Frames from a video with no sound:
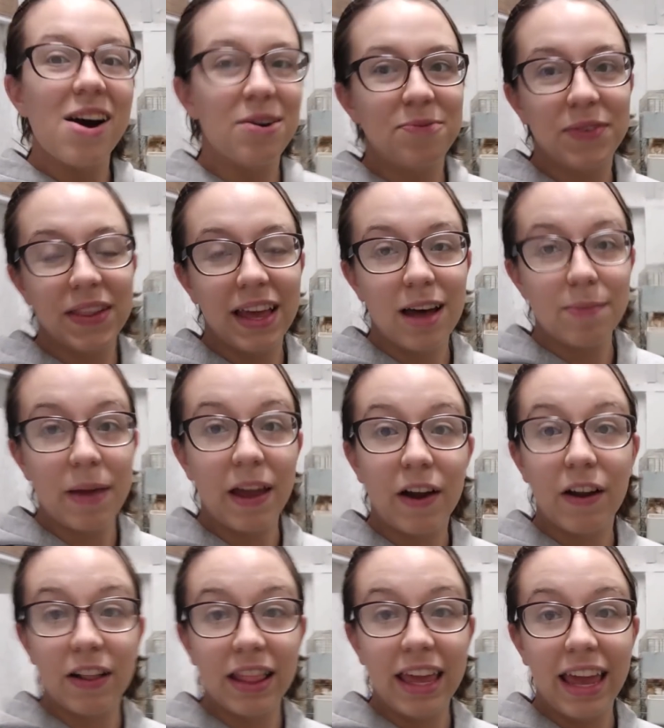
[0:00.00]
Hopefully I'll be
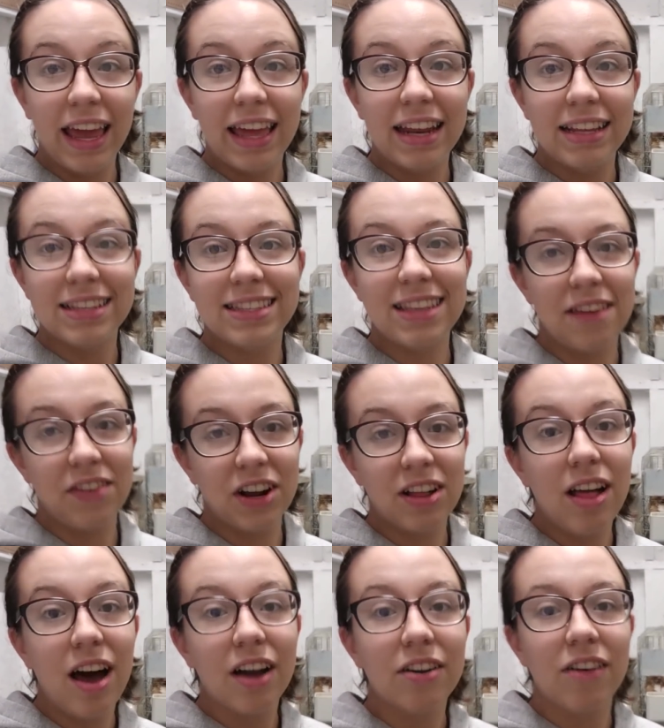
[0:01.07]
early. It is 7
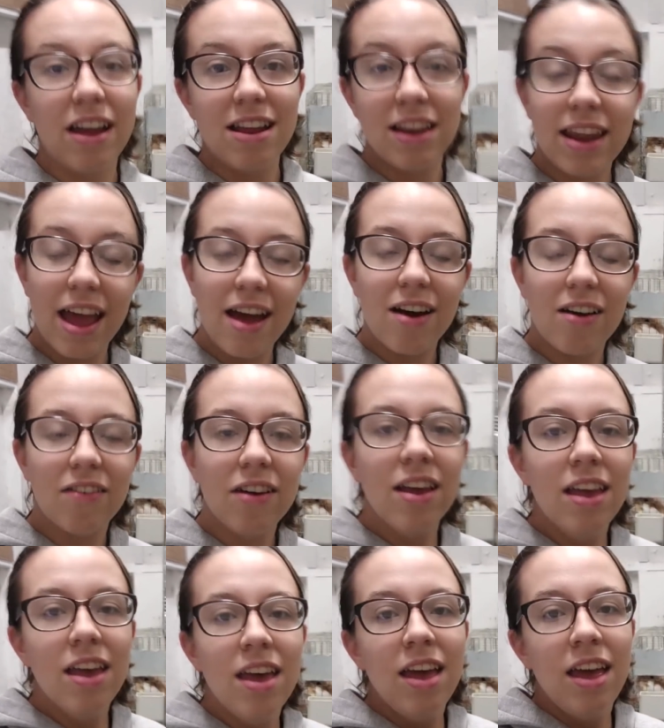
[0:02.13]
o'clock right now
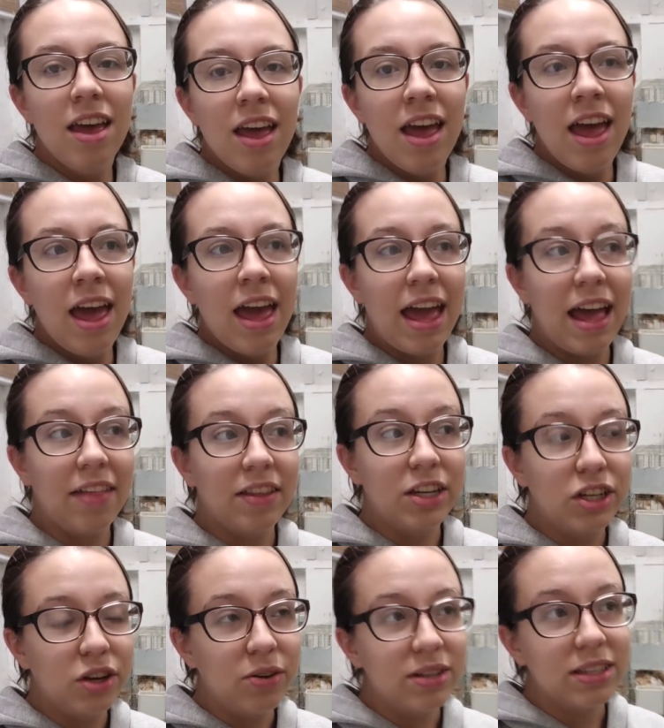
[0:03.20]
and the
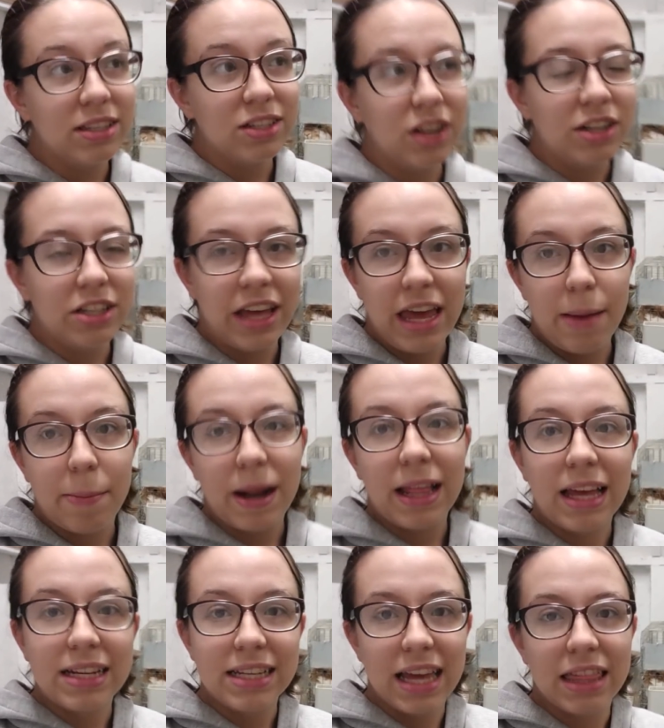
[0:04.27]
show doesn't start till 8, but I
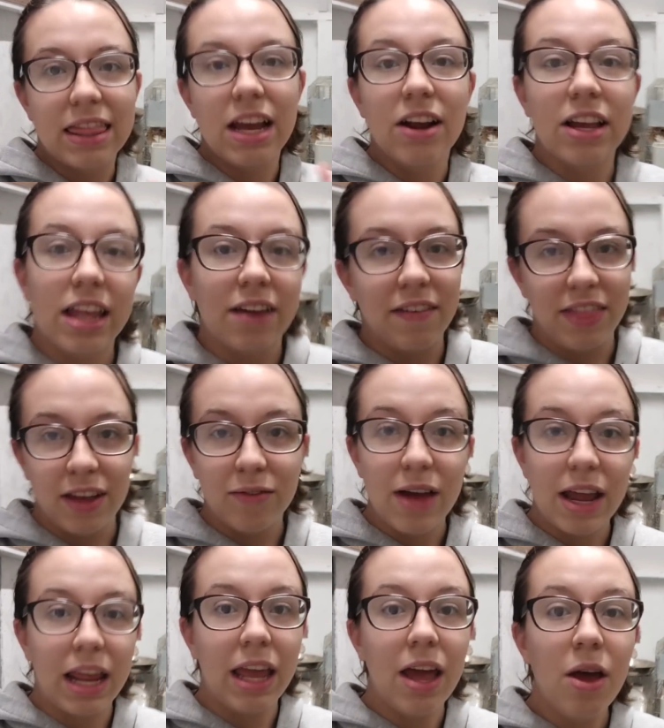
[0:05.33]
like to get there and get everything
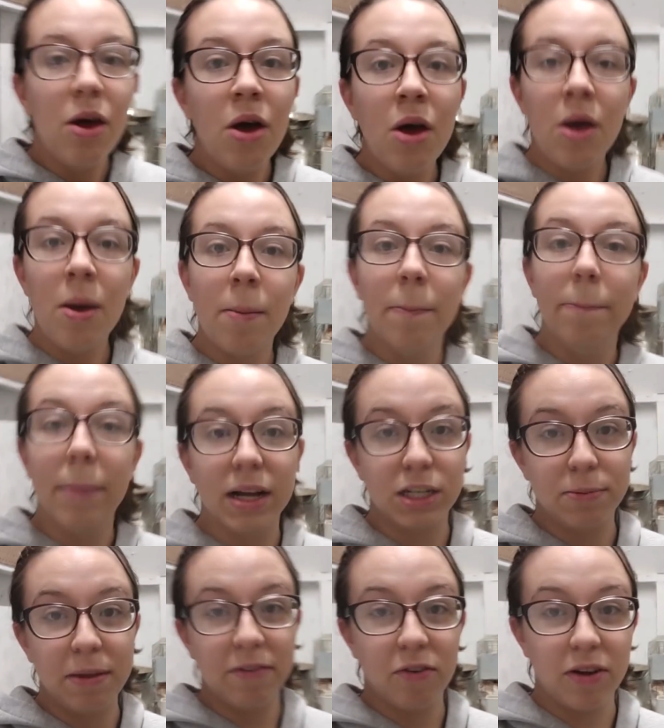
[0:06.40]
ready
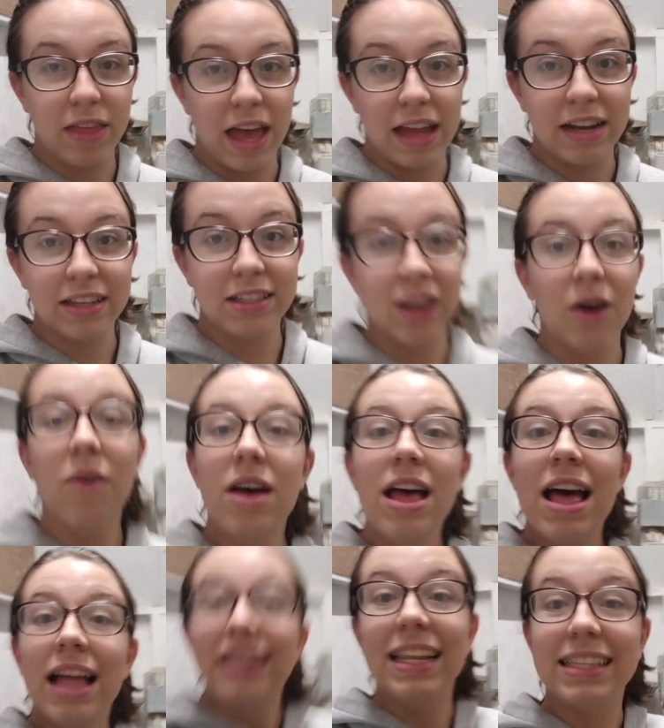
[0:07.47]
much before then. So
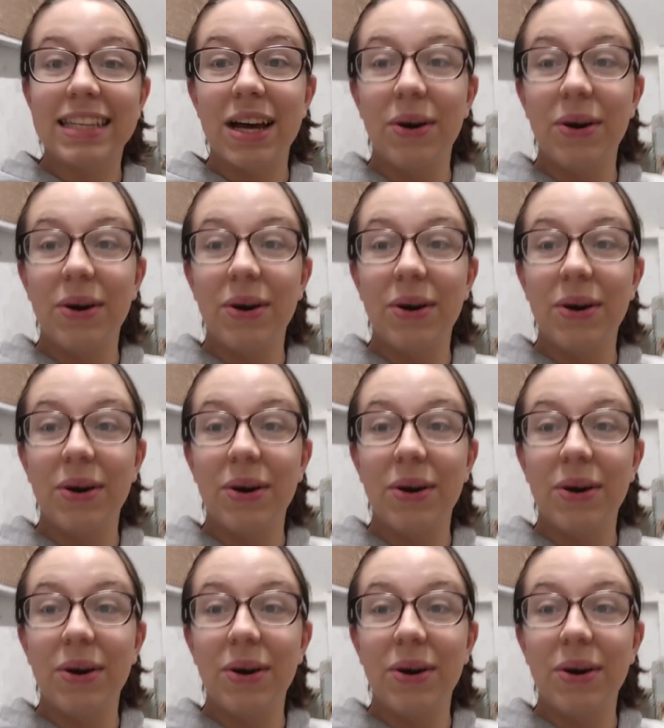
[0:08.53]
let's